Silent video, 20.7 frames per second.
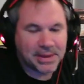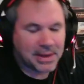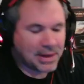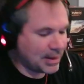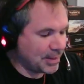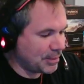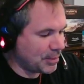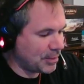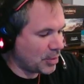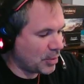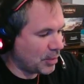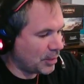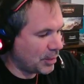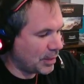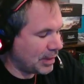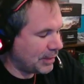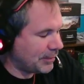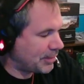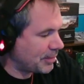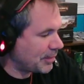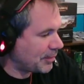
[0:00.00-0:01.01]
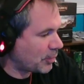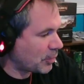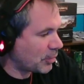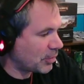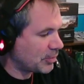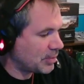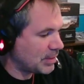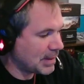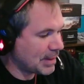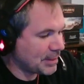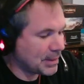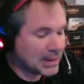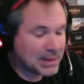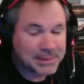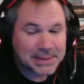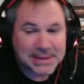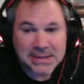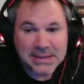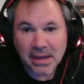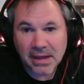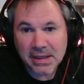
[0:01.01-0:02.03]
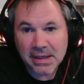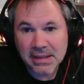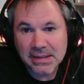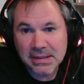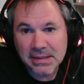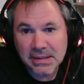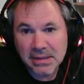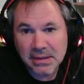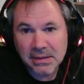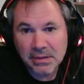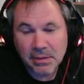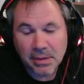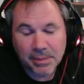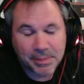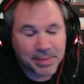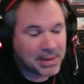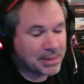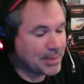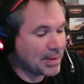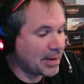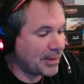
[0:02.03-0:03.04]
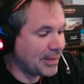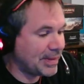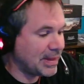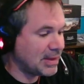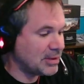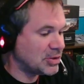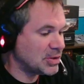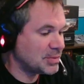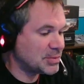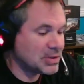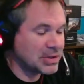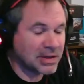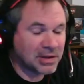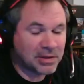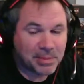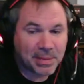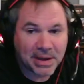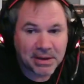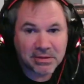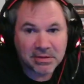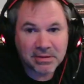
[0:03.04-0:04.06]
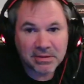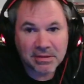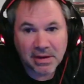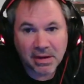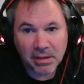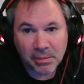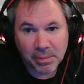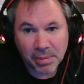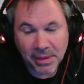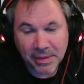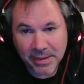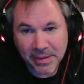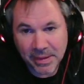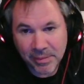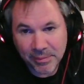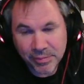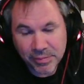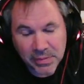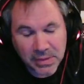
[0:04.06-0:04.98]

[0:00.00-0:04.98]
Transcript: I'm going from the Four Horsemen. I'm going to be talking to you a bit about the Egyptian expansions and how to play them.